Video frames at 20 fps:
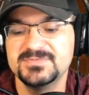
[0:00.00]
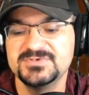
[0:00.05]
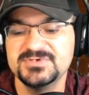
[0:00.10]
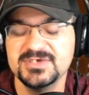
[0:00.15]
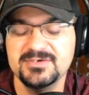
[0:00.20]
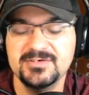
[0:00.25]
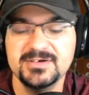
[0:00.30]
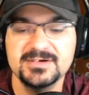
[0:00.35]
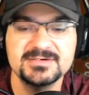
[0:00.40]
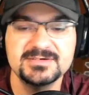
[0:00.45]

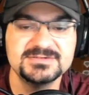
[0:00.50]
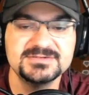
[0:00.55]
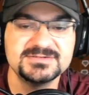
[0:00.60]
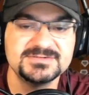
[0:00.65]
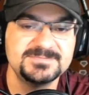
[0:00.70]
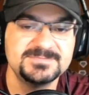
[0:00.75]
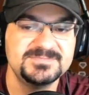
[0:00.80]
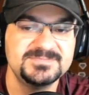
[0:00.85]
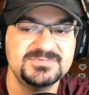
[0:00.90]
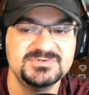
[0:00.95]

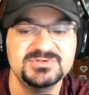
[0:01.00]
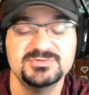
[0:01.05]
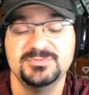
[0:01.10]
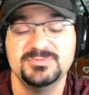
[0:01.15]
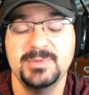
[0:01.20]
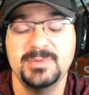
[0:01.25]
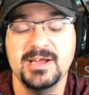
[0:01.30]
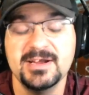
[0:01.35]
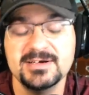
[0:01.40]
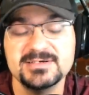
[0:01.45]
generators,
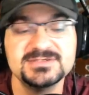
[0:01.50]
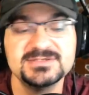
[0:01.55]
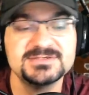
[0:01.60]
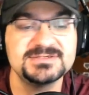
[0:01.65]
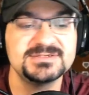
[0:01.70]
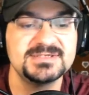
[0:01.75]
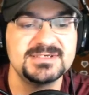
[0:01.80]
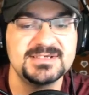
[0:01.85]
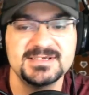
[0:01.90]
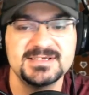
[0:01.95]
shield
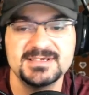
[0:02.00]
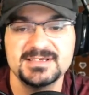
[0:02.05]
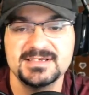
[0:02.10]
repairs,